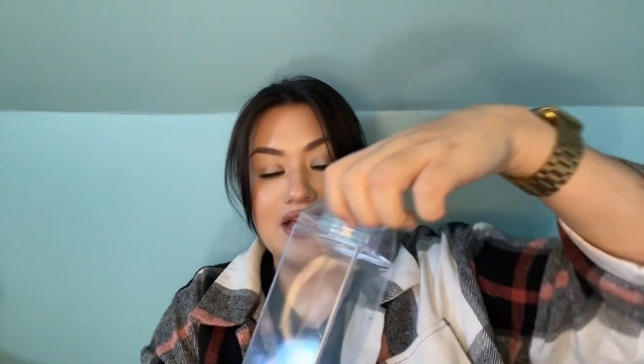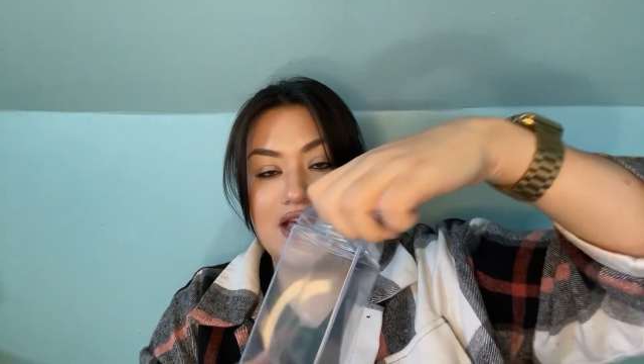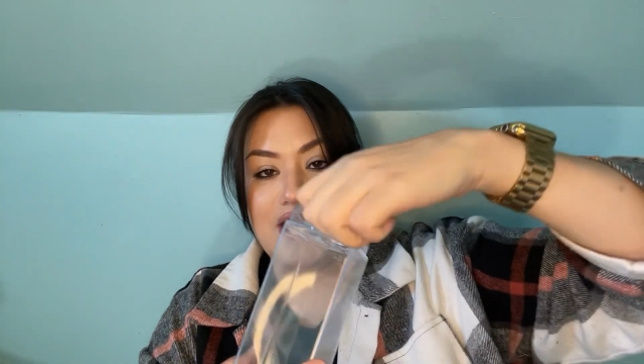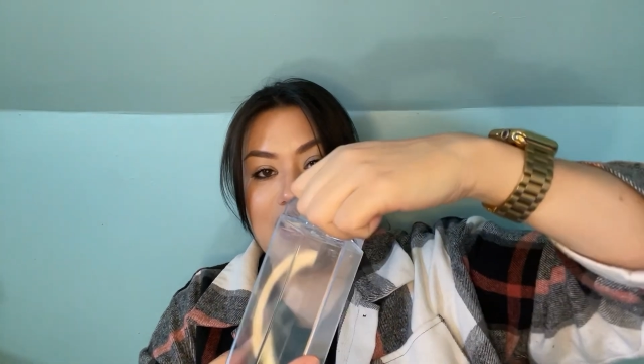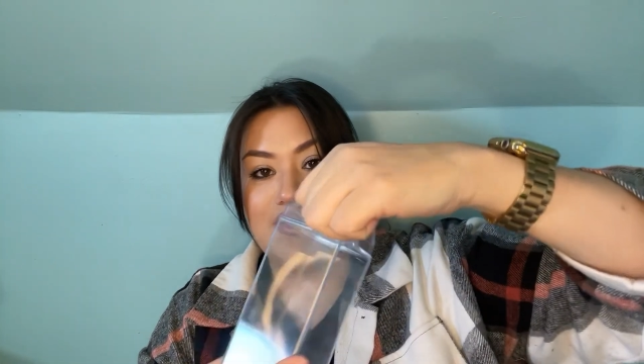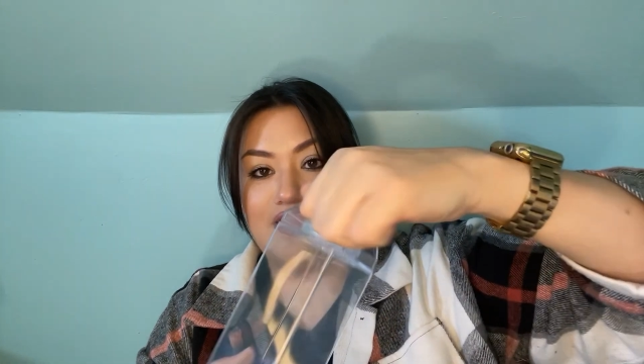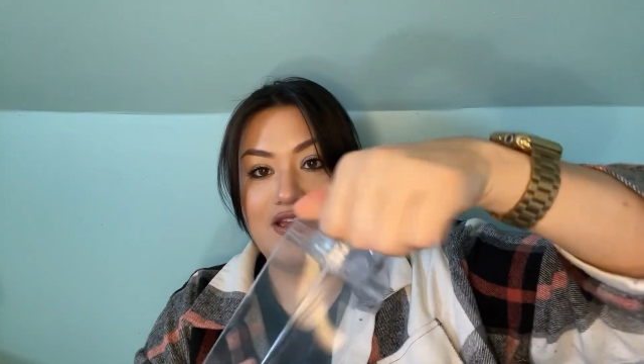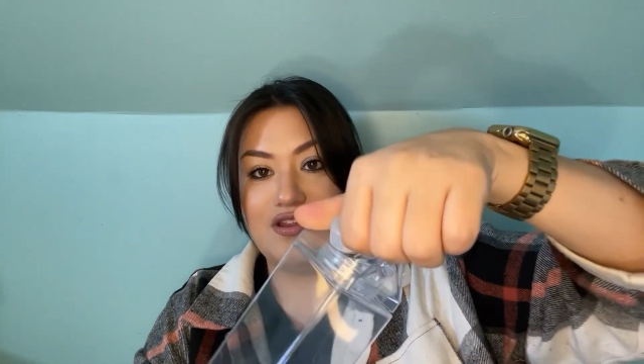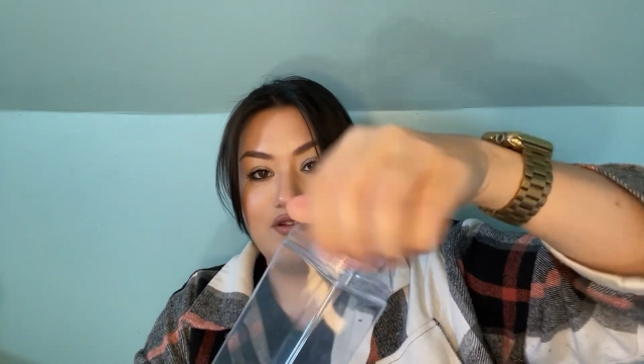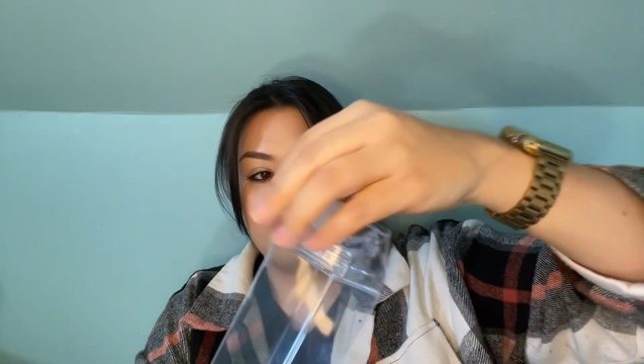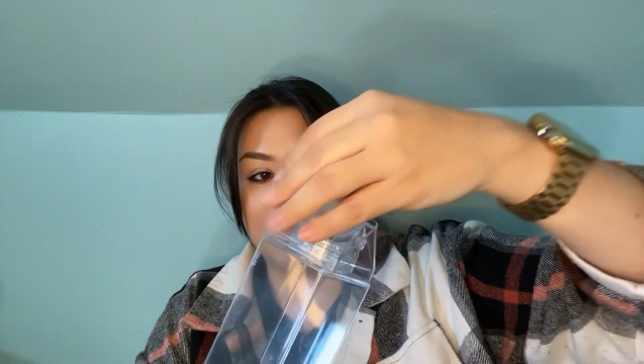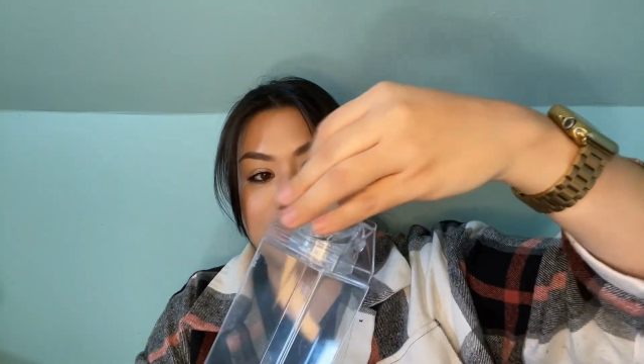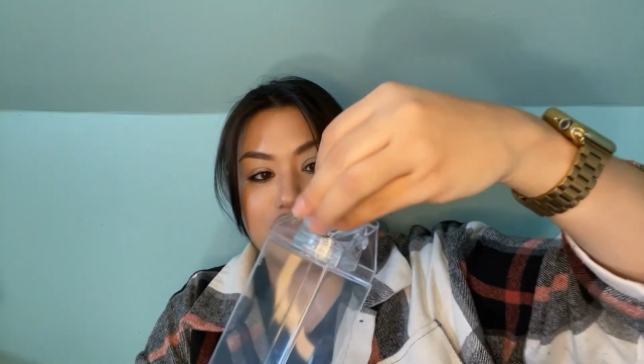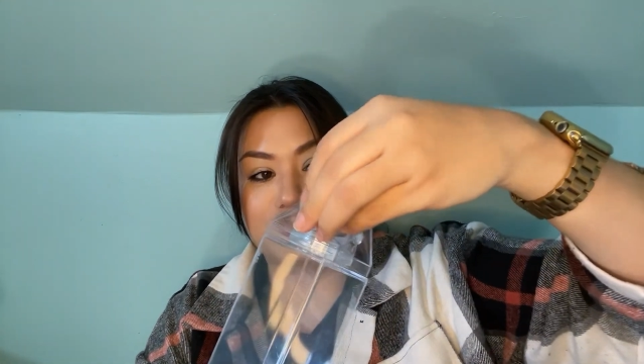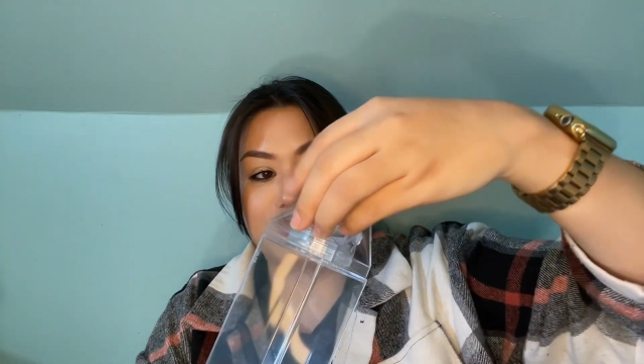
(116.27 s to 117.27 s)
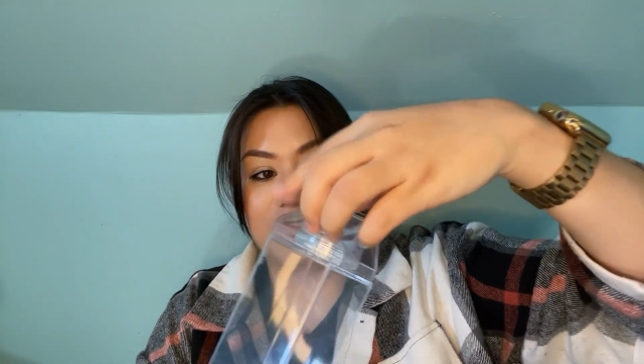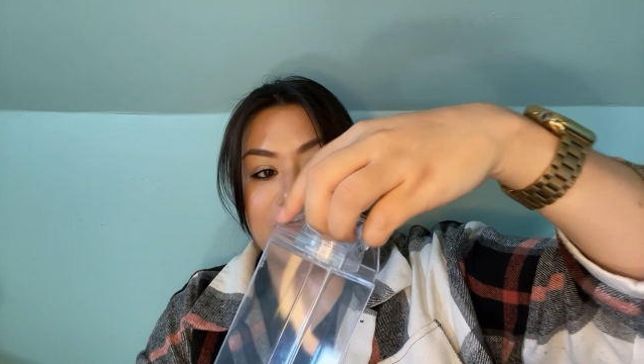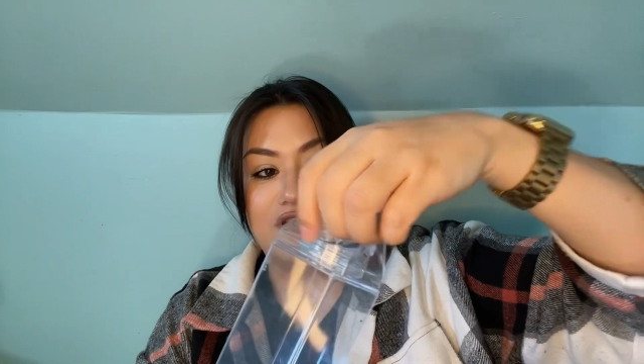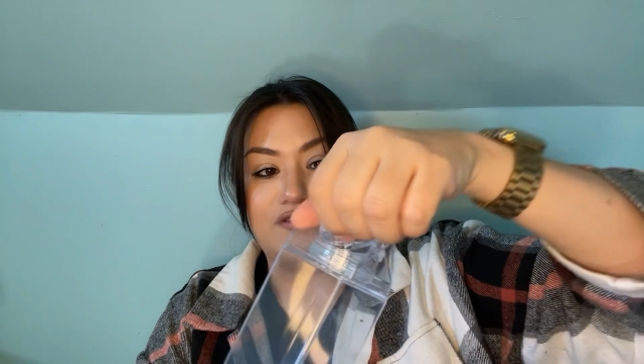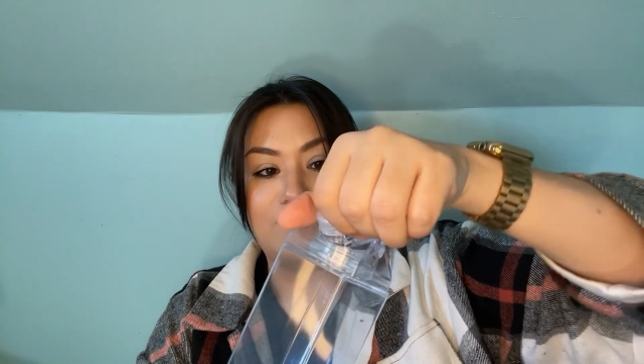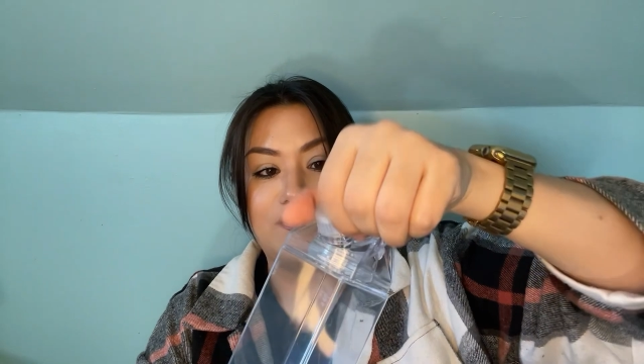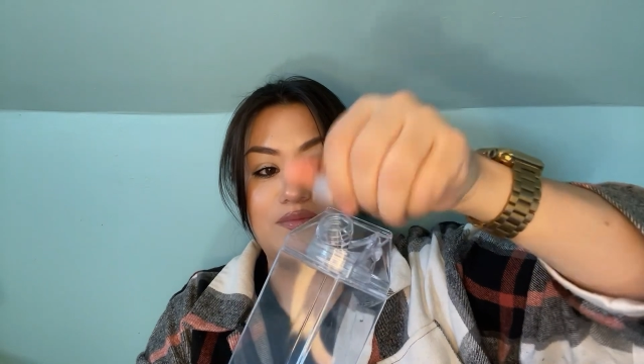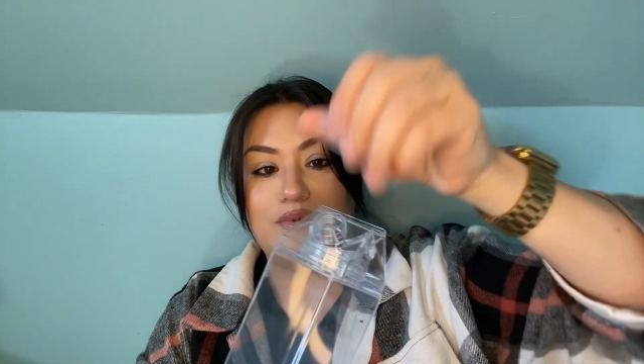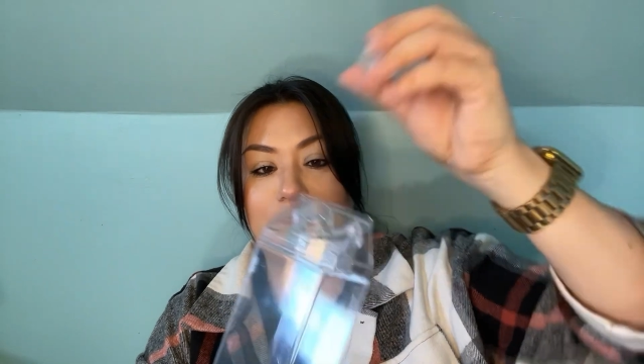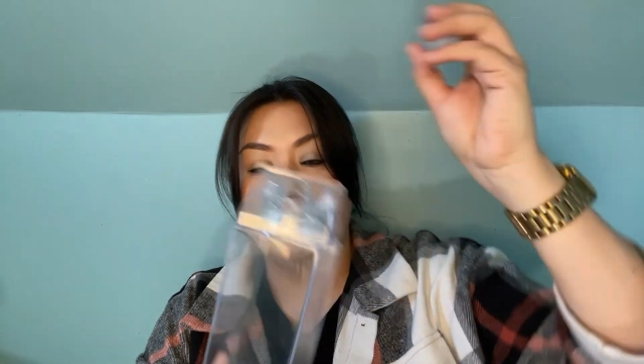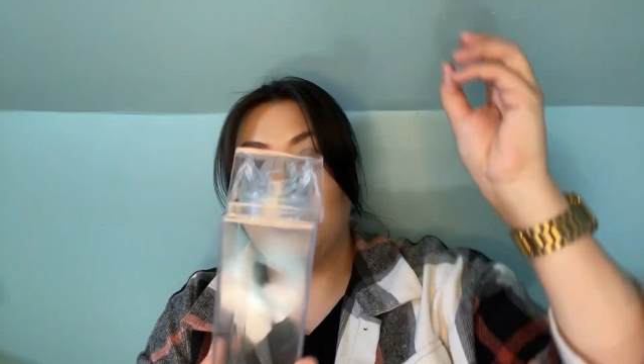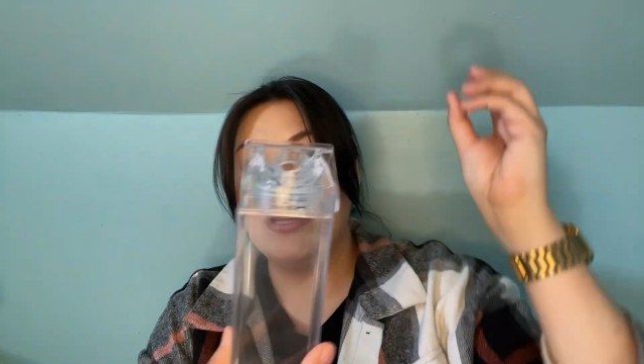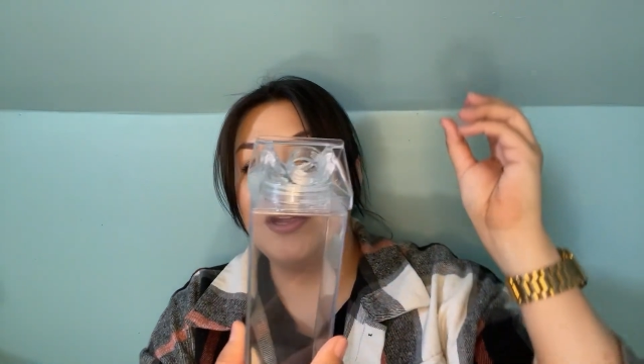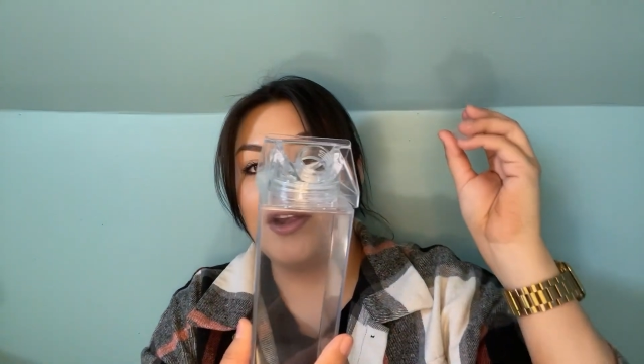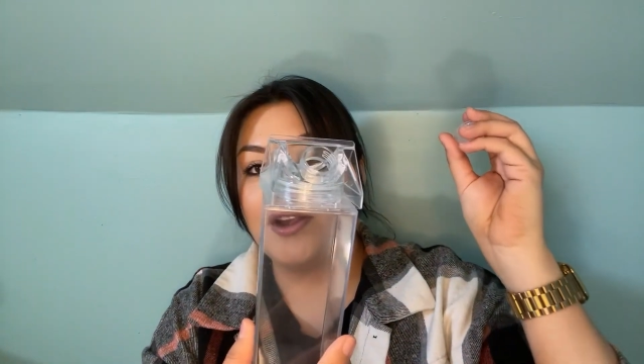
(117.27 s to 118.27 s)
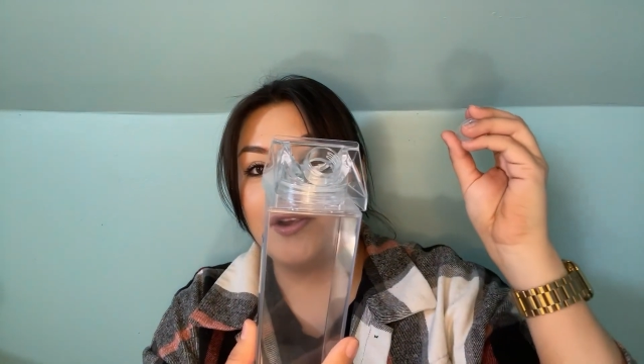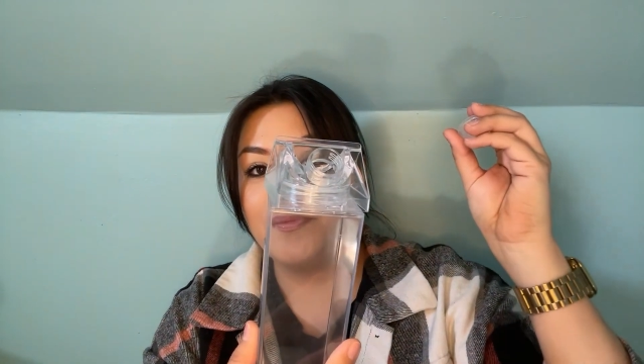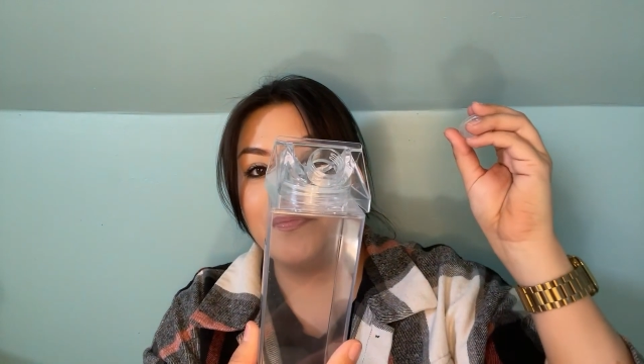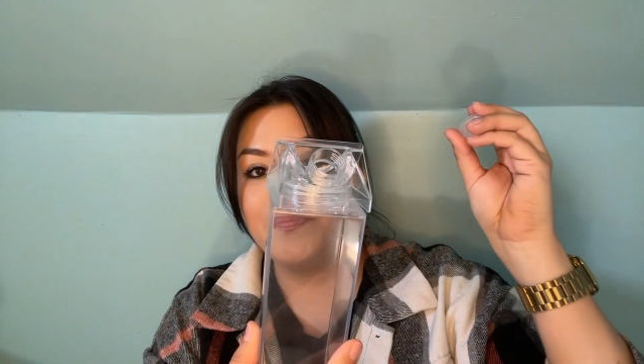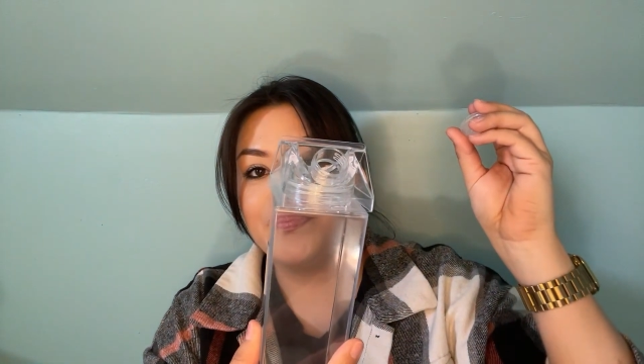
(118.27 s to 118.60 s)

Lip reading: and then you can drink it from up here.